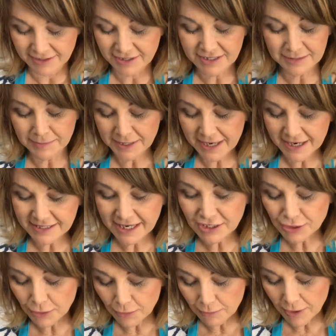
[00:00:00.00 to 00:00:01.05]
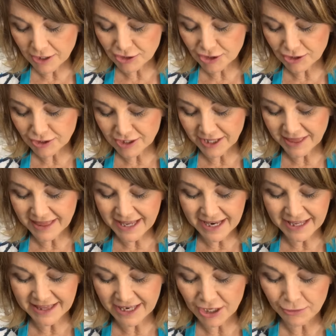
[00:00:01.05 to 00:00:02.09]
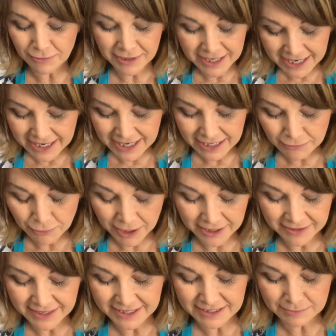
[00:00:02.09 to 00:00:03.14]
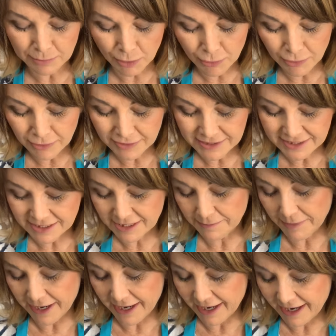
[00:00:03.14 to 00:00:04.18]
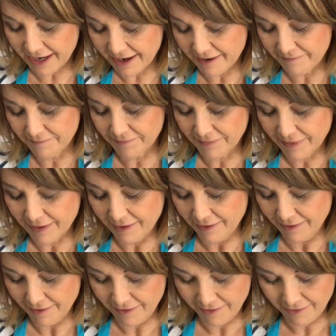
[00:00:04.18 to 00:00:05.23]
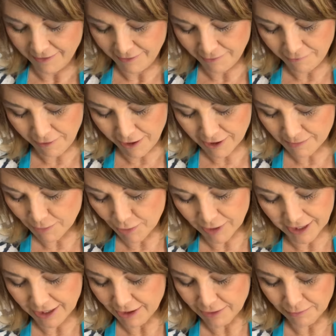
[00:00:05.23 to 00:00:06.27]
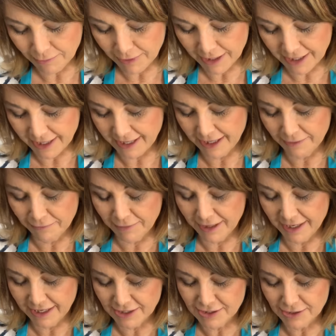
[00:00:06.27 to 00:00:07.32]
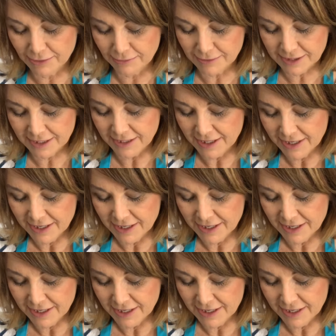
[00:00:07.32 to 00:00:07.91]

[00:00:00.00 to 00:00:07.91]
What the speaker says: Just because I don't want you to think that you need one of these bowls to make guacamole. You really, really don't.